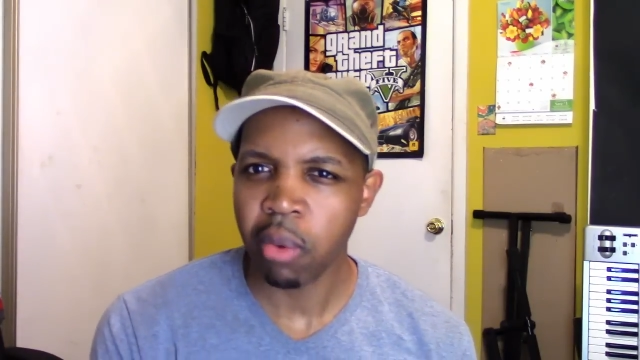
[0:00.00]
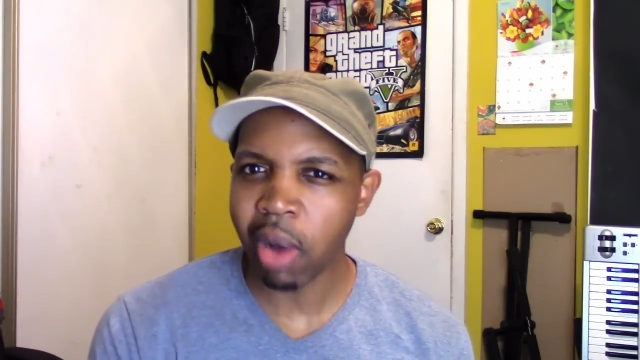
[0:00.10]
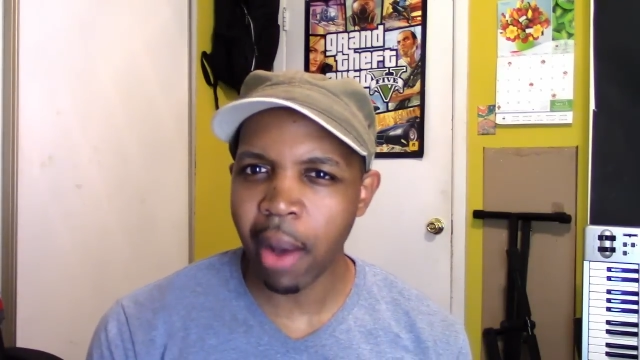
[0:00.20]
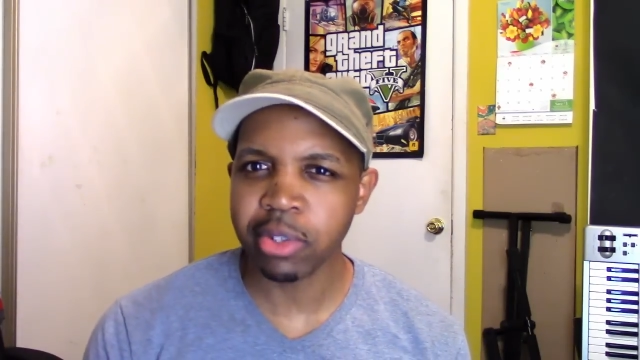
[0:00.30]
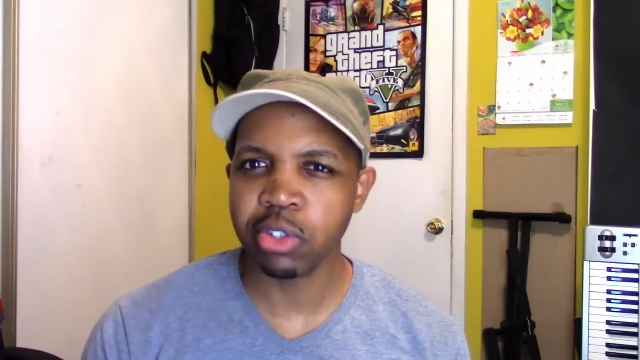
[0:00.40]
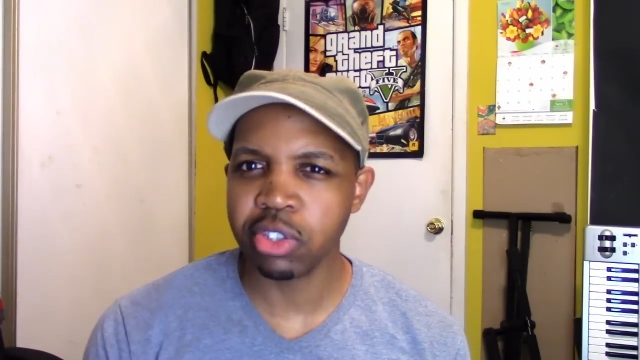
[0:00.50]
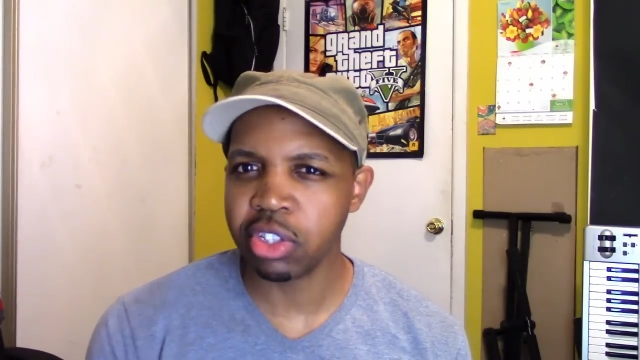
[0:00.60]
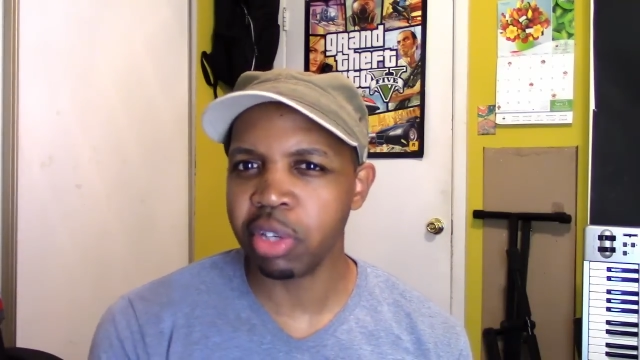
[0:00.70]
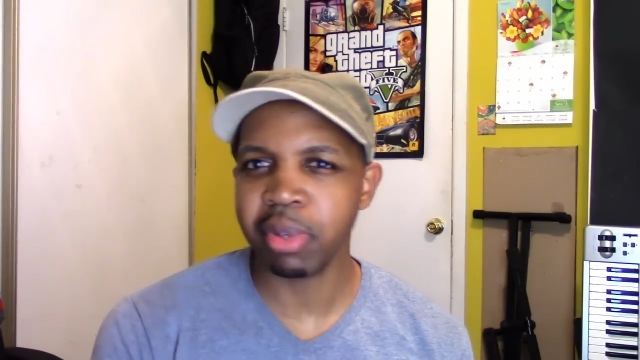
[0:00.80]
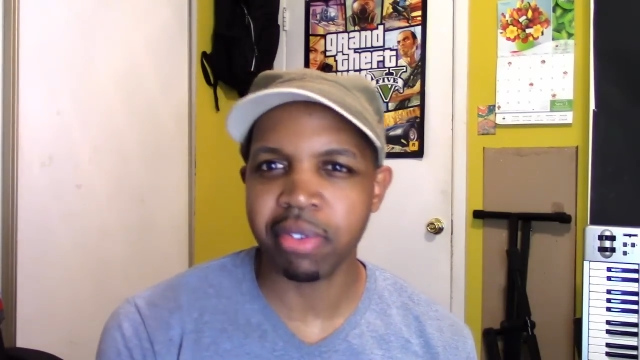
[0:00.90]
why would you
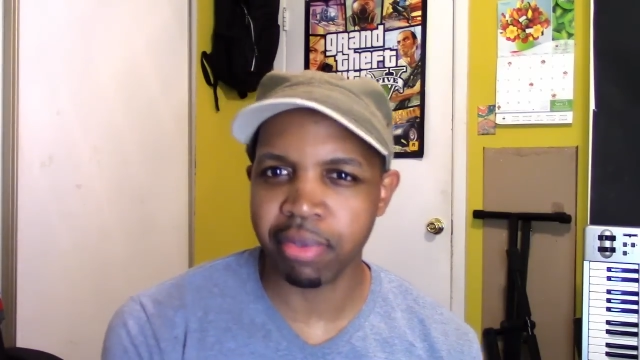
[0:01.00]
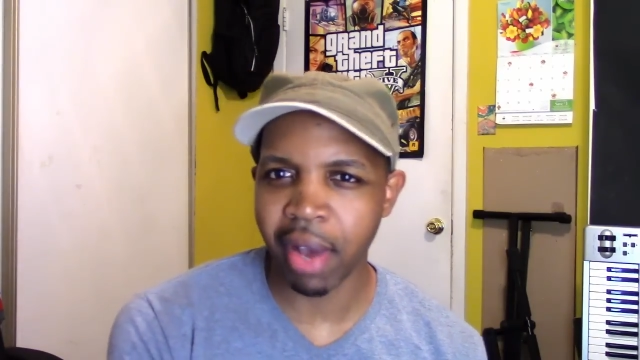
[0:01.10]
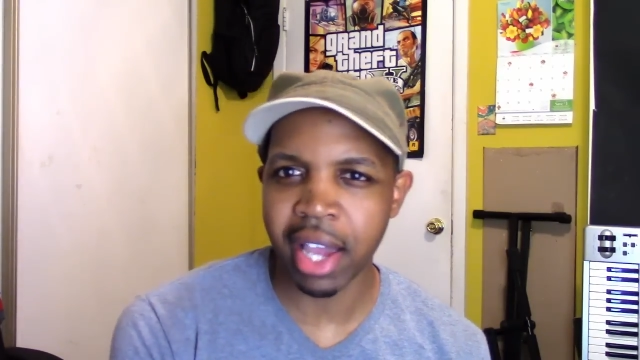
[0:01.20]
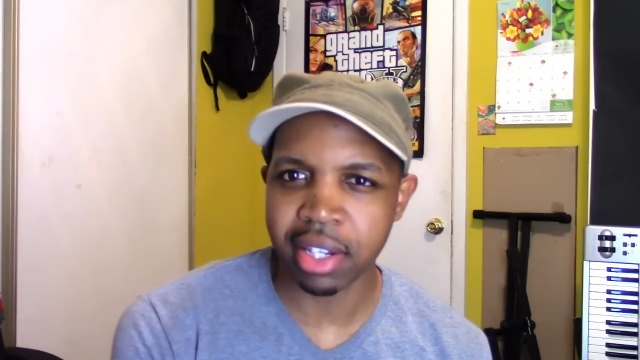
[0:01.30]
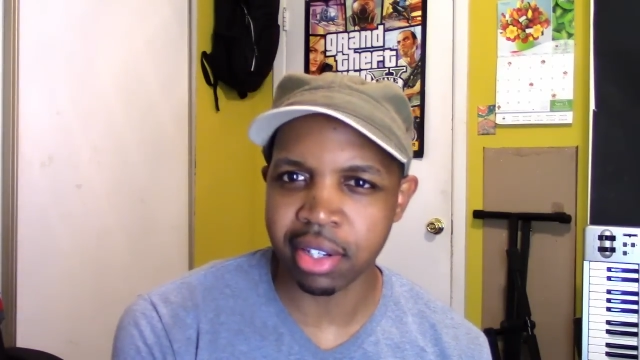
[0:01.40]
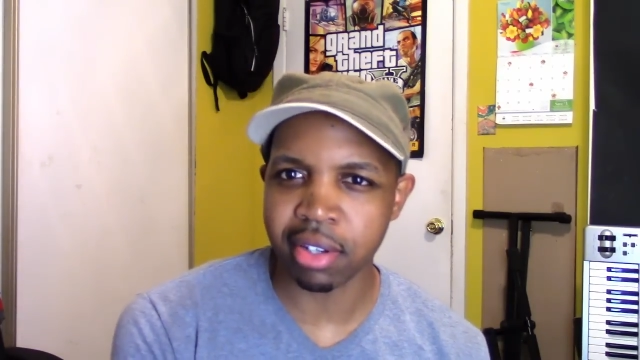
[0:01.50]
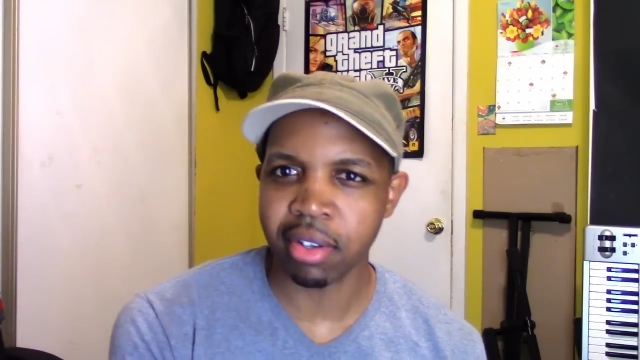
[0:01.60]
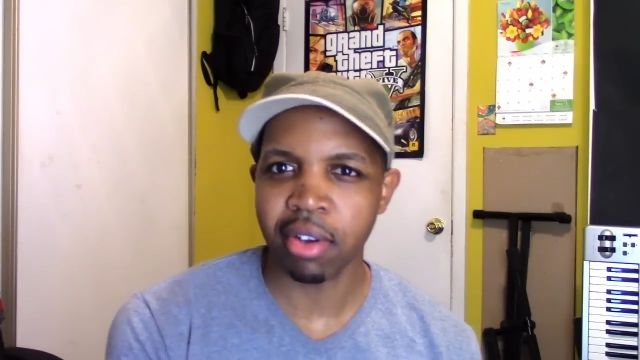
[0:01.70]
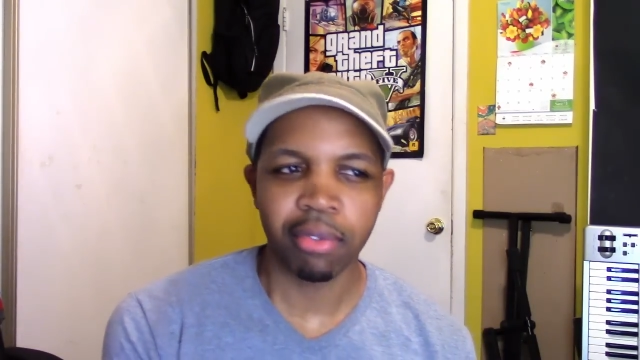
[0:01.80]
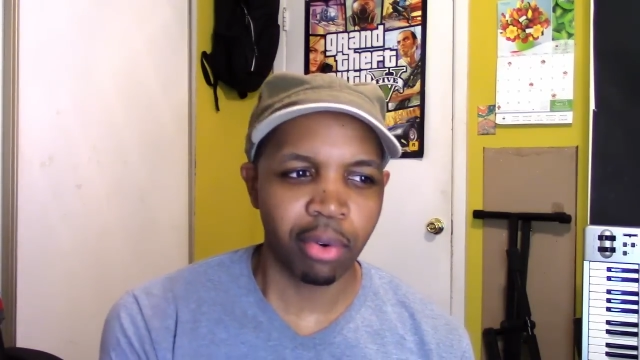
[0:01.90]
still be fighting
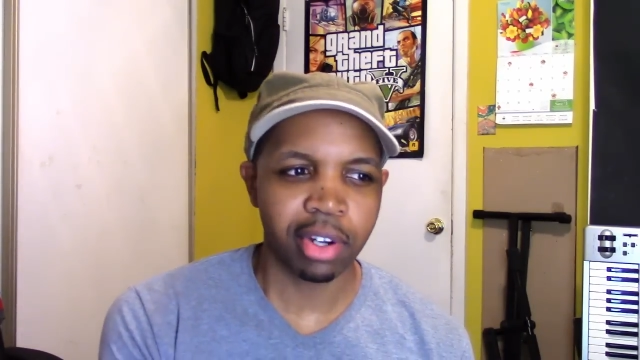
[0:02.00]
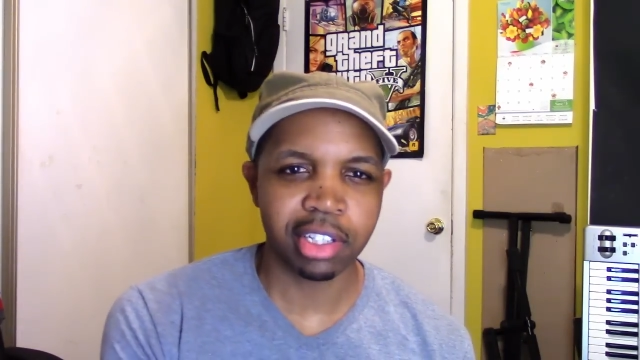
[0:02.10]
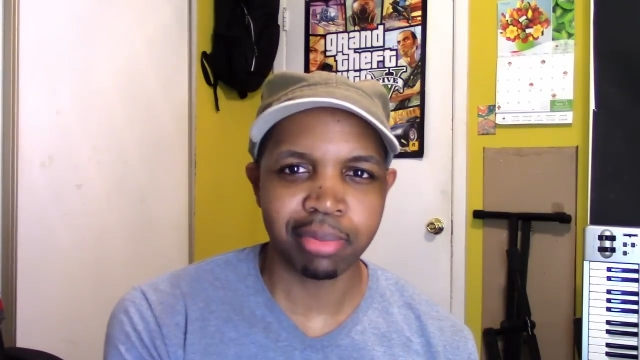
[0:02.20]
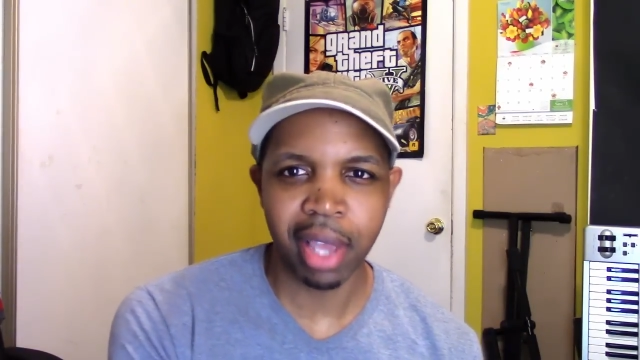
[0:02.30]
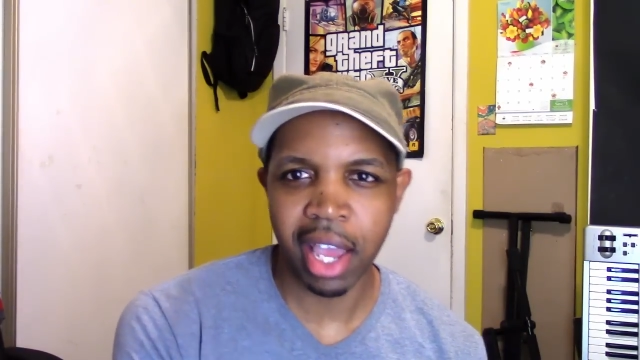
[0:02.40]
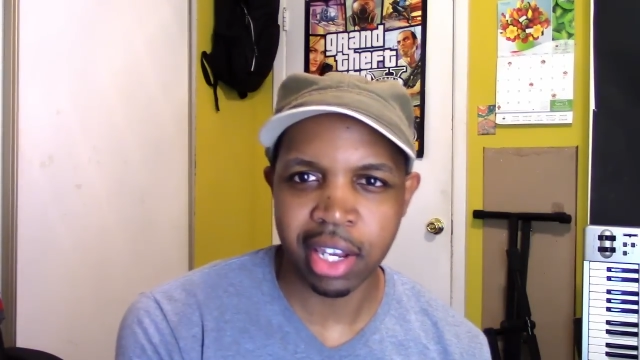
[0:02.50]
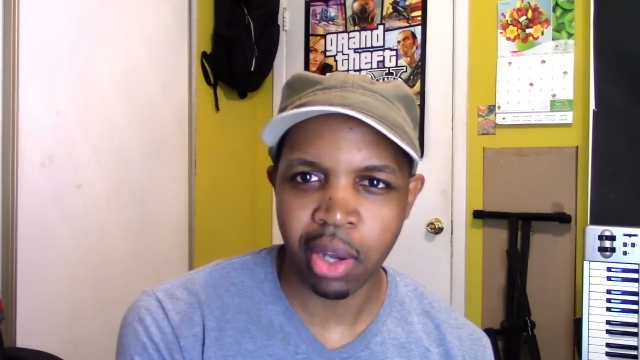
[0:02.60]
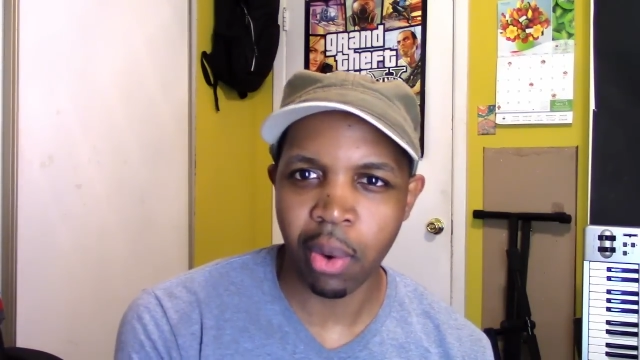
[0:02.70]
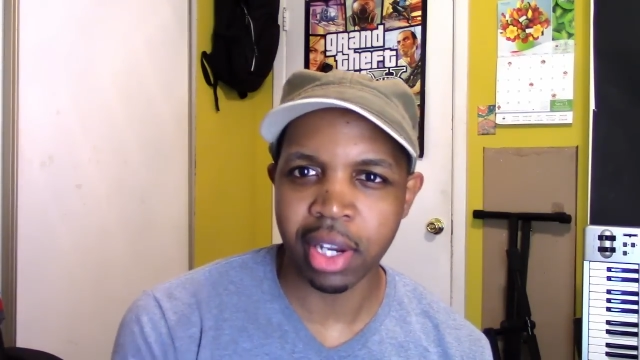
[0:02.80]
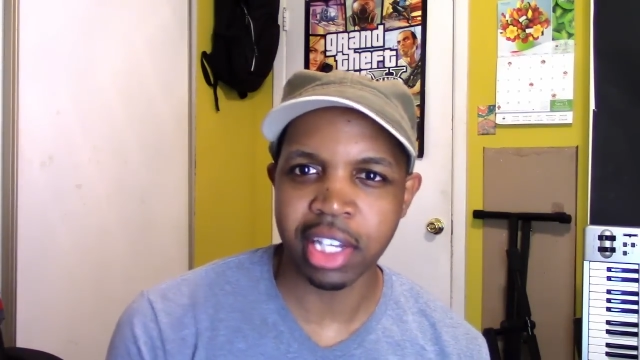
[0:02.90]
for this man,
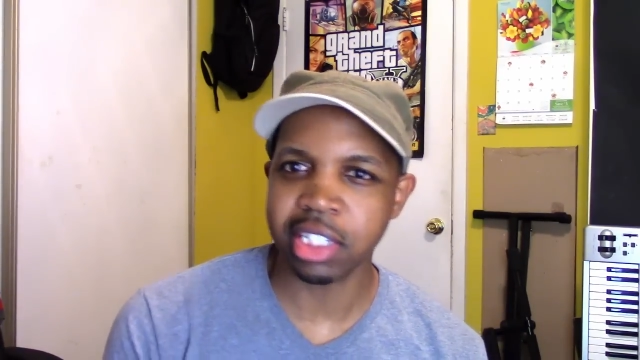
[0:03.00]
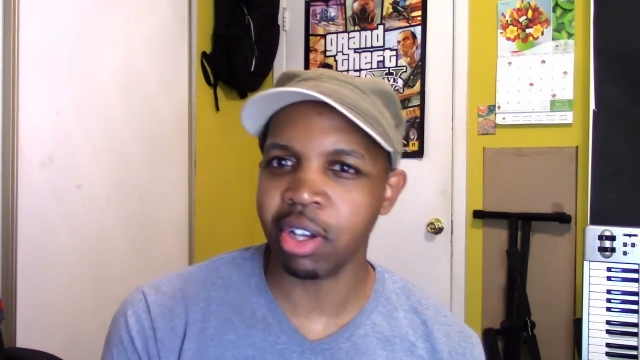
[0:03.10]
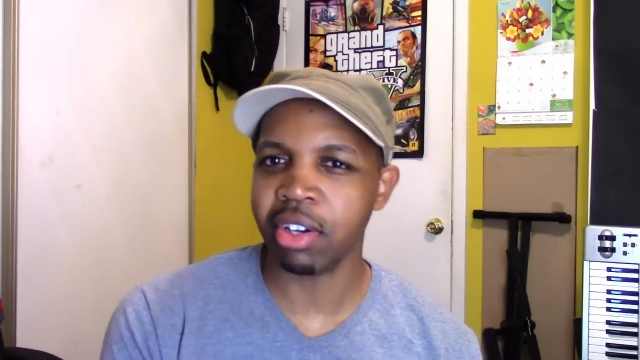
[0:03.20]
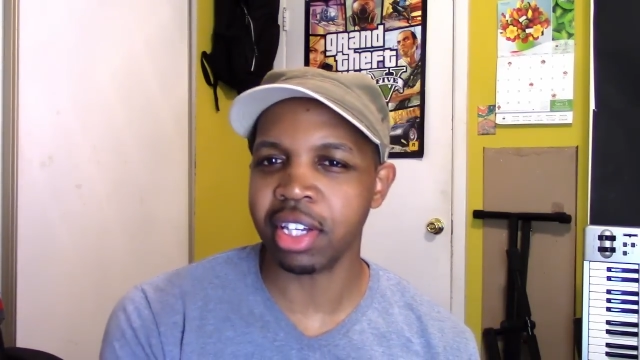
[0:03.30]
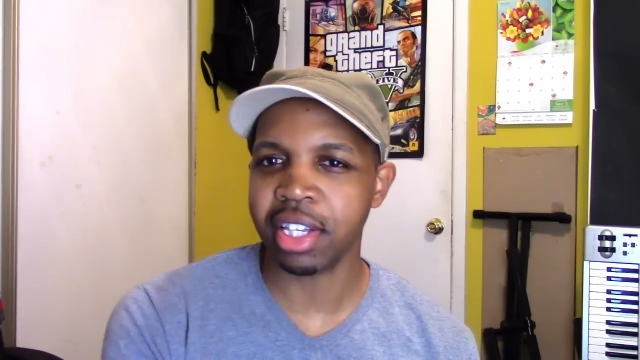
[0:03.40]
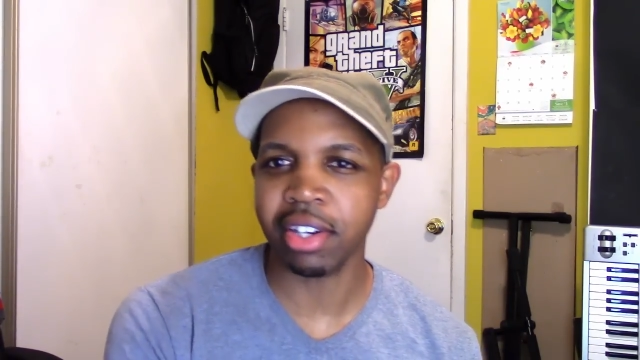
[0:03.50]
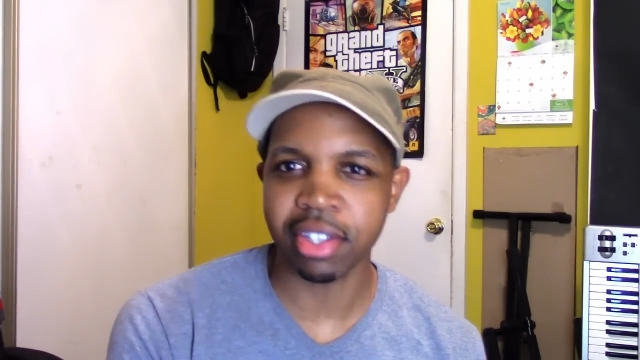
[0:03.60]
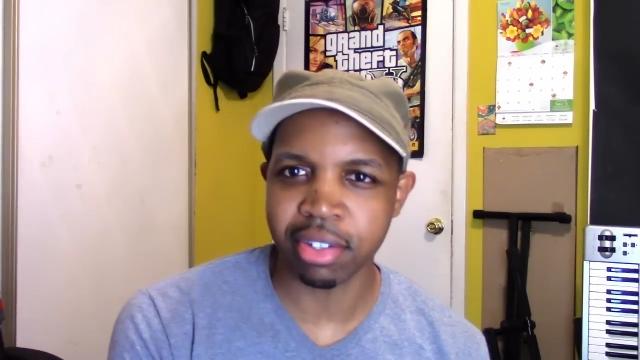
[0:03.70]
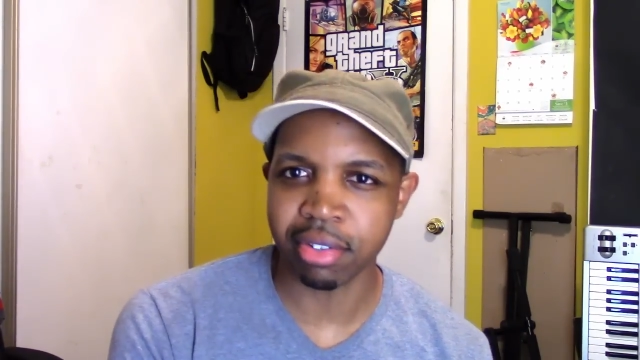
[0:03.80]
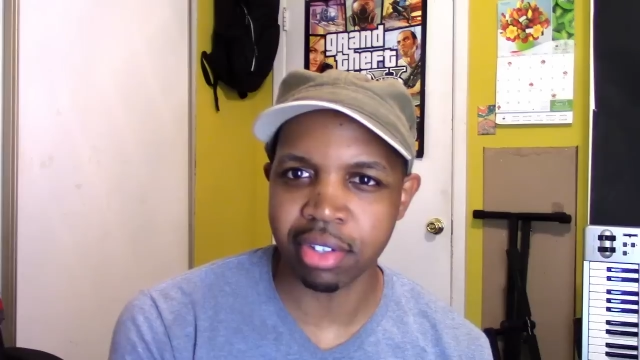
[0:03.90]
knowing that he's gonna kill you,